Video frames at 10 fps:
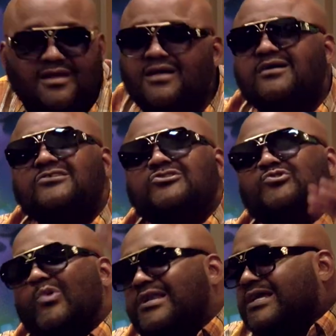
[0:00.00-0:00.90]

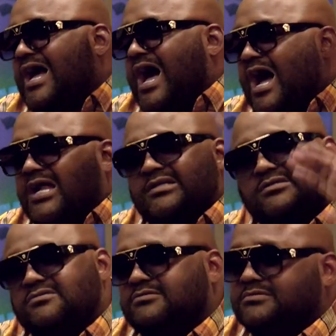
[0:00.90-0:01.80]
Swear to God.
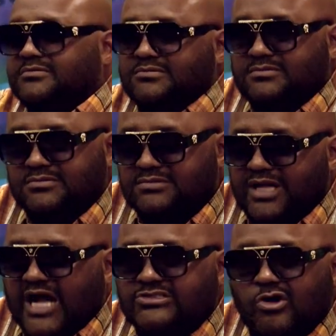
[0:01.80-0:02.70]

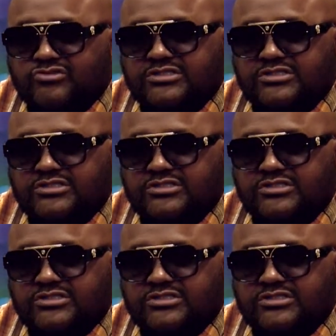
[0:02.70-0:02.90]
I told this